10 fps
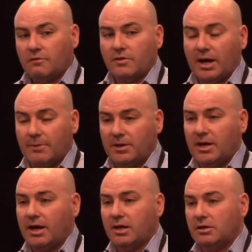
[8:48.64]
For
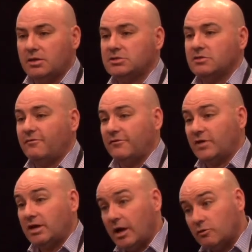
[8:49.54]
RPA, it's
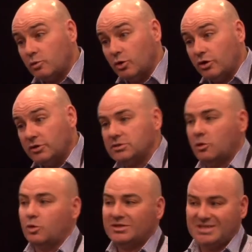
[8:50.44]
1,500 words
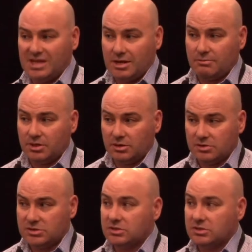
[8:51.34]
or 10 minutes.